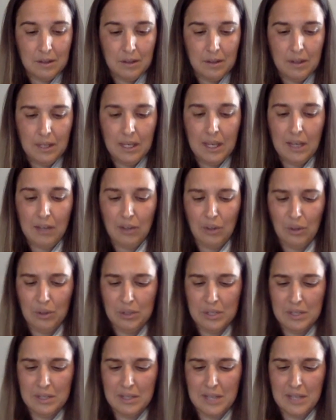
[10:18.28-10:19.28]
The king
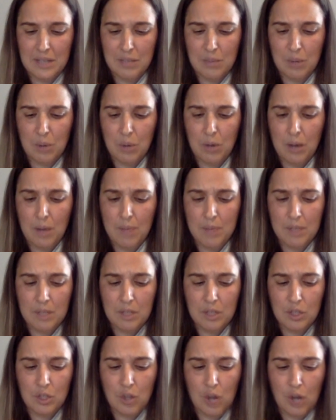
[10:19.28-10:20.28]
looked at Despereaux, cupped in
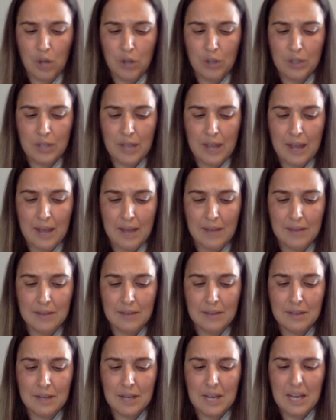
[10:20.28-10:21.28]
his daughter's hands.
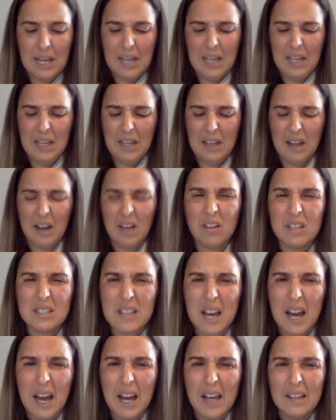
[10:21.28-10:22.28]
He narrowed his
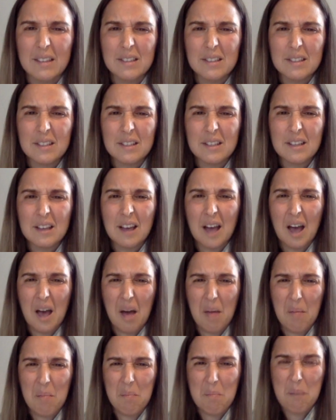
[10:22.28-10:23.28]
eyes.
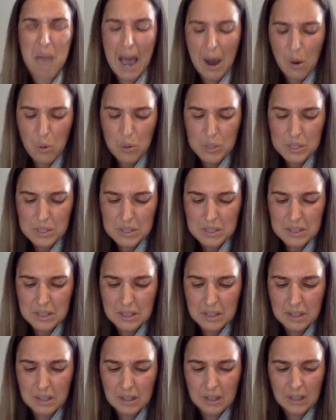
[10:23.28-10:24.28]
"A mouse?"
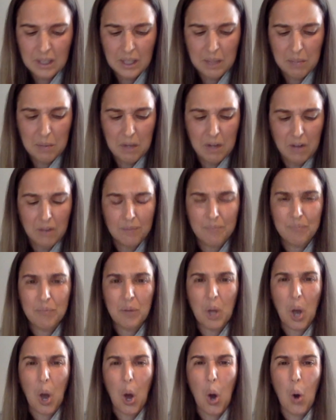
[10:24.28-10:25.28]
he muttered.
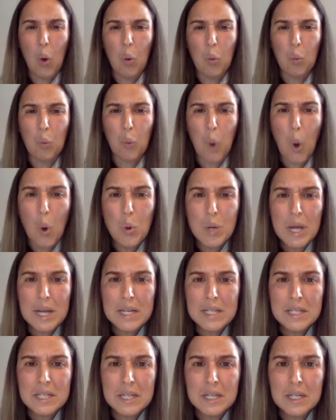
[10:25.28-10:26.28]
"A
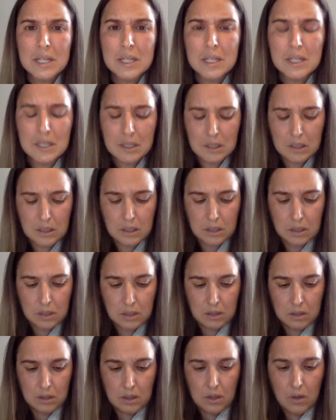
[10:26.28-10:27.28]
rodent?"
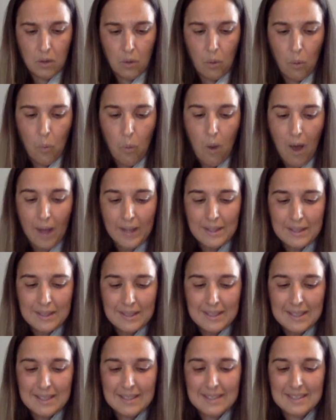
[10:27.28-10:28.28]

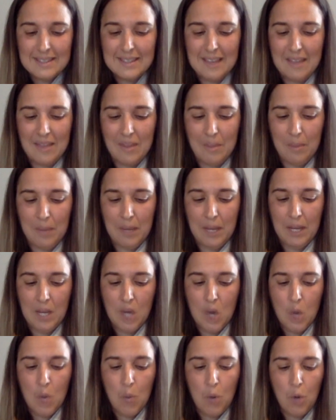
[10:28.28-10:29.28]
"What?" said the pea.
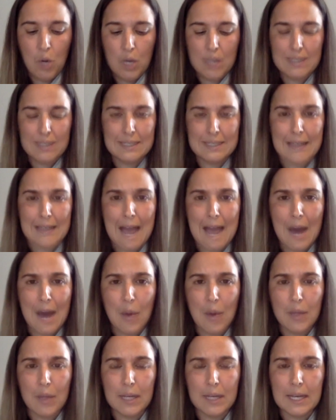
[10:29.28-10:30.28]
"Put it
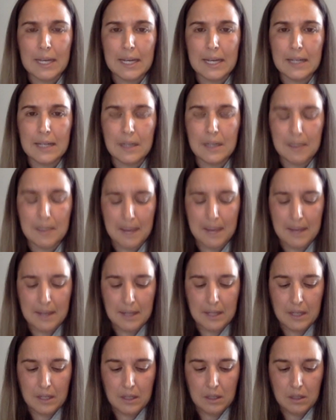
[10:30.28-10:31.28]
down," the king
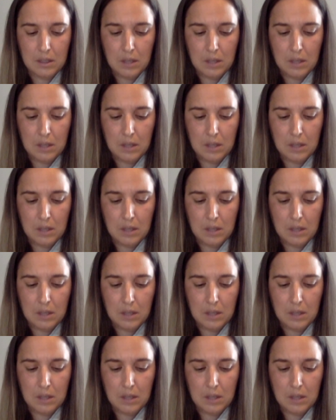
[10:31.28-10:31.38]
commanded.